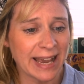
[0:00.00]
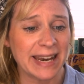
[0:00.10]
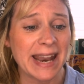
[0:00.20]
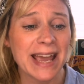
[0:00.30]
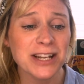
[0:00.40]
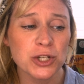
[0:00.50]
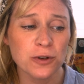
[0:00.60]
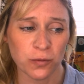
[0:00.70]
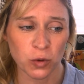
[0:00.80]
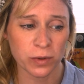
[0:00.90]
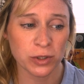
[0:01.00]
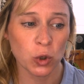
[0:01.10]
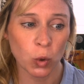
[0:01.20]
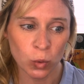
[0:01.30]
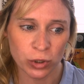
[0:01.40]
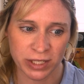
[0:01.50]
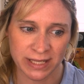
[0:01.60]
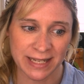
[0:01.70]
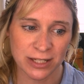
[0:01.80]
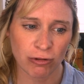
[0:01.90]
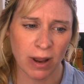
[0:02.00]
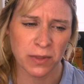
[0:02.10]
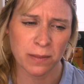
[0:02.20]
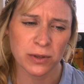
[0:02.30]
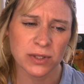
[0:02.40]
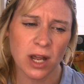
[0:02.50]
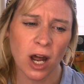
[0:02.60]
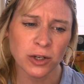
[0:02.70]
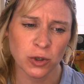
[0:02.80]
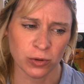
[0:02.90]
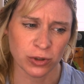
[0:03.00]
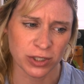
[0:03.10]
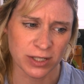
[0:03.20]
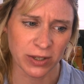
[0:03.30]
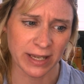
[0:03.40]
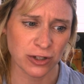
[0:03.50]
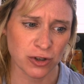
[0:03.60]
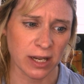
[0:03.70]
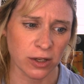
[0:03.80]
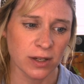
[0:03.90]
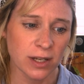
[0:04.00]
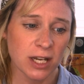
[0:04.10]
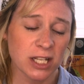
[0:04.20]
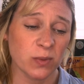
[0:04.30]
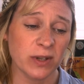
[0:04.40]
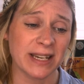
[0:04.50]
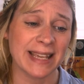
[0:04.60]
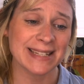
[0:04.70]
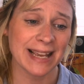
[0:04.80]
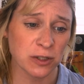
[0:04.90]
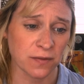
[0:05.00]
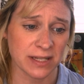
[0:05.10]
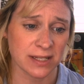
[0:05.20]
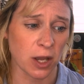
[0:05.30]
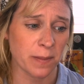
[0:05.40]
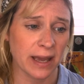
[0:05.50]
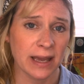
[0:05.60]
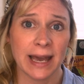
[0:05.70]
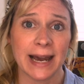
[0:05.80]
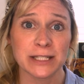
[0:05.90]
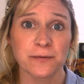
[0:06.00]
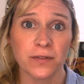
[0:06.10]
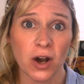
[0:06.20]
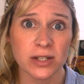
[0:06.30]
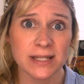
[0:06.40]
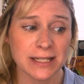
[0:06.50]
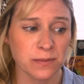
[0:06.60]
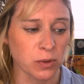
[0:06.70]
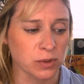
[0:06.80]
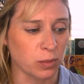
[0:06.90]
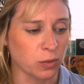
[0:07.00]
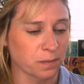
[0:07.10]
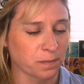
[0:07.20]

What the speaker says: and edged forward cautiously to grab the most unconscious-looking dragon so he could get out of this nightmare as fast as possible.